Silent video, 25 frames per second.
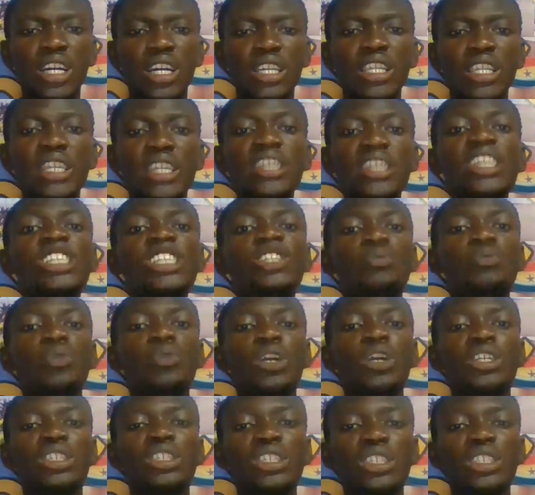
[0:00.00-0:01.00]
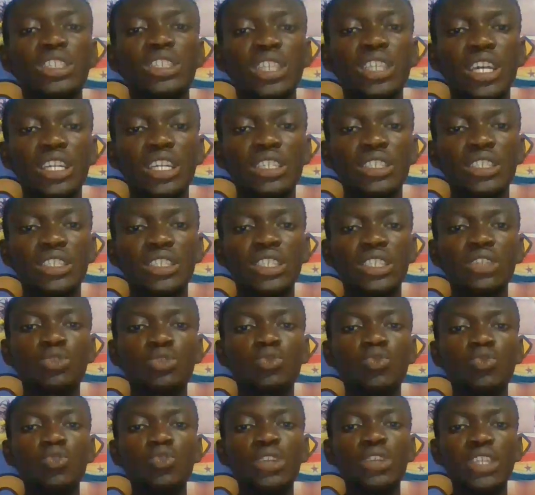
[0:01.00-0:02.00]
they eat politics and
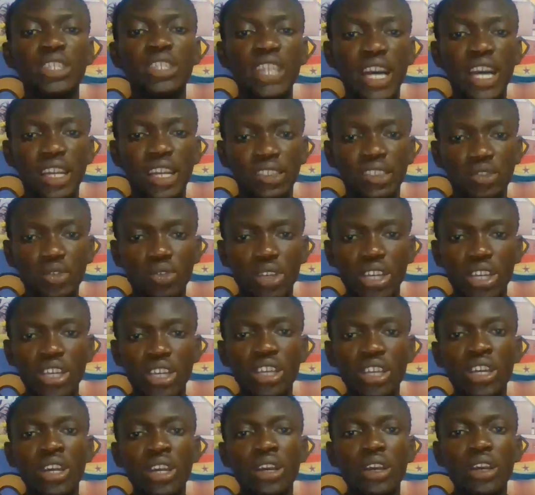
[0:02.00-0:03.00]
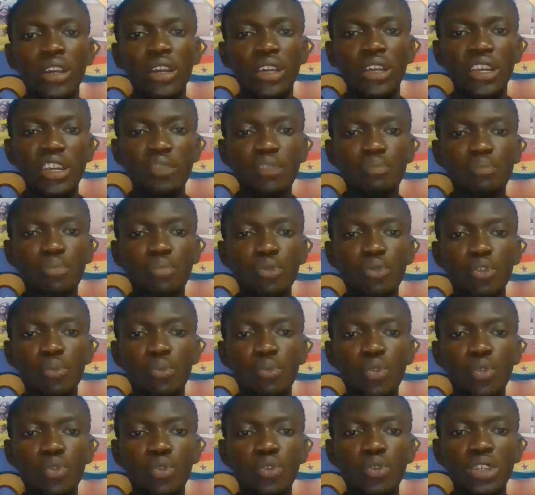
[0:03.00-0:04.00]
shit coup d'etat. okay keep
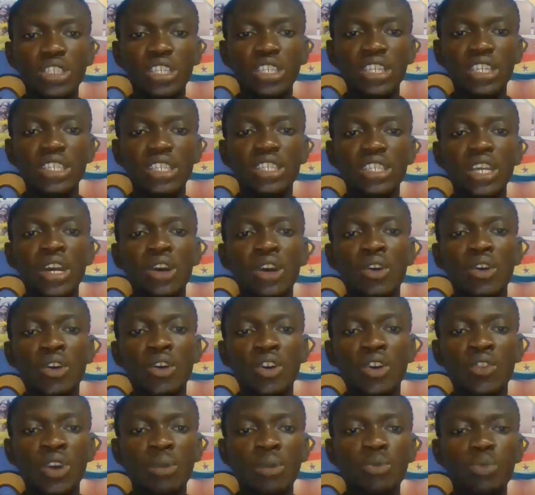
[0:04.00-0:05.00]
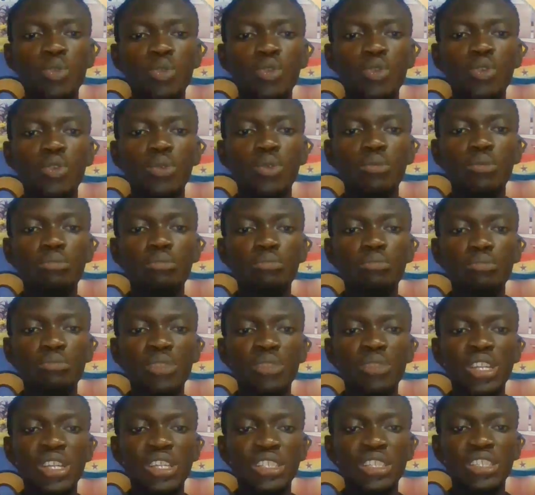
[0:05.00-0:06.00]
opoku says honorable
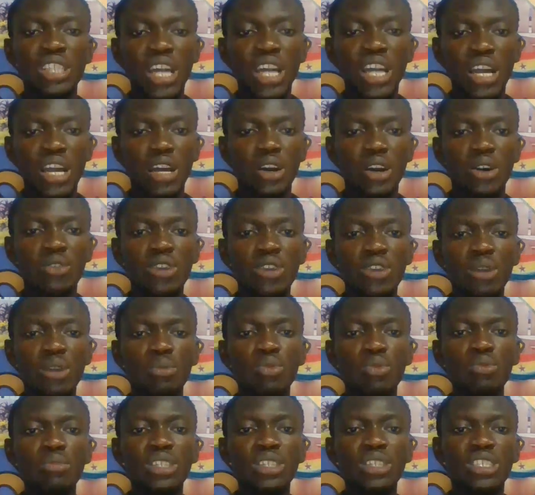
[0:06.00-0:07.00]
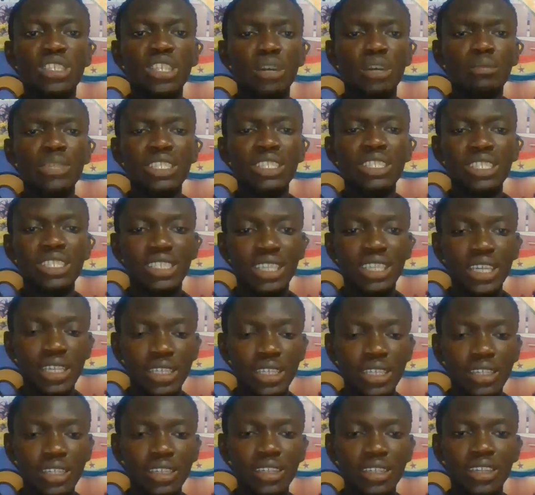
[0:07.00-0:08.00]
minister honorable mr minister
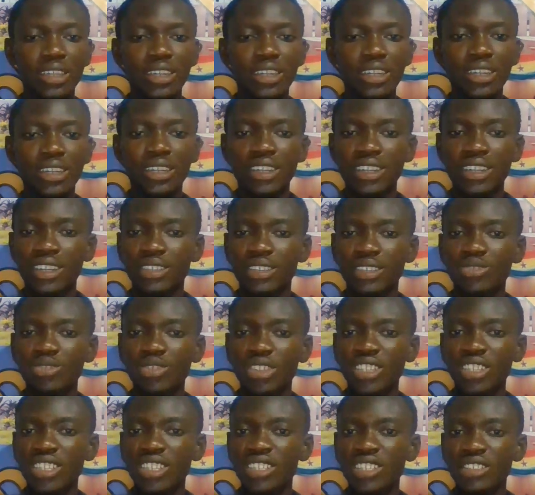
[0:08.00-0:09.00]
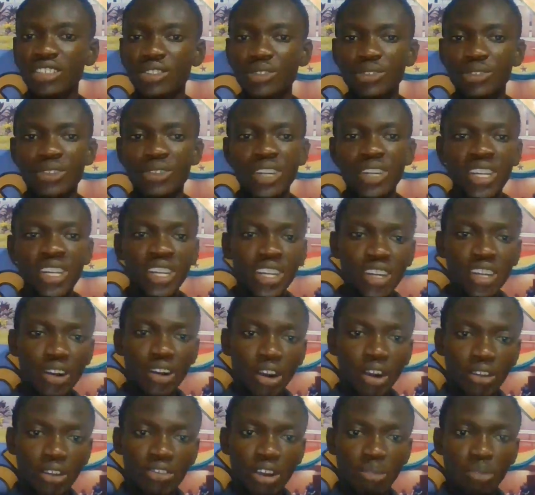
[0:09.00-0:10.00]
uh, it's not easier
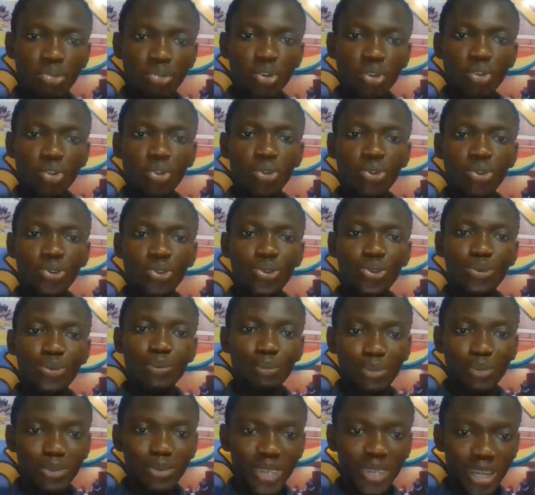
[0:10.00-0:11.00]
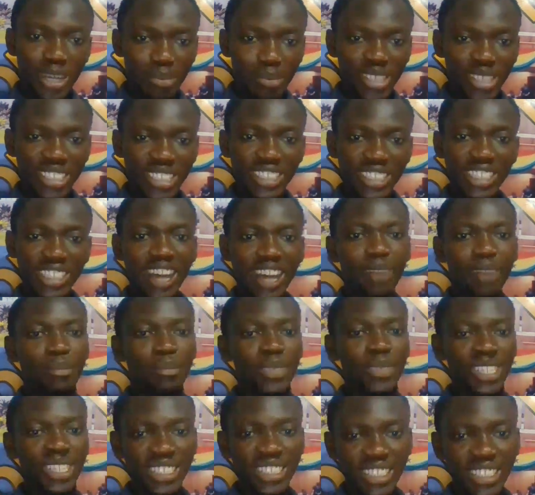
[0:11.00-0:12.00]
honorable mr
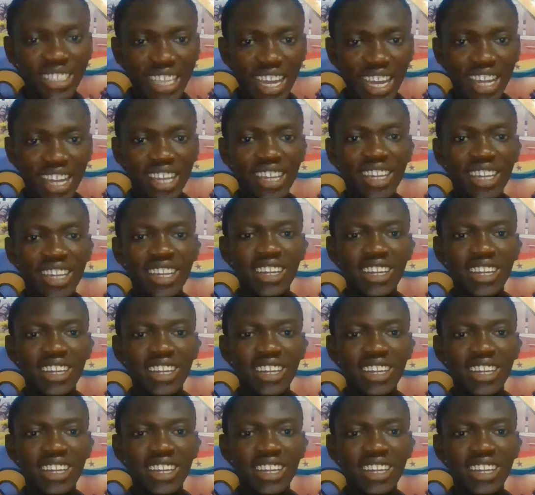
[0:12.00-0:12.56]
minister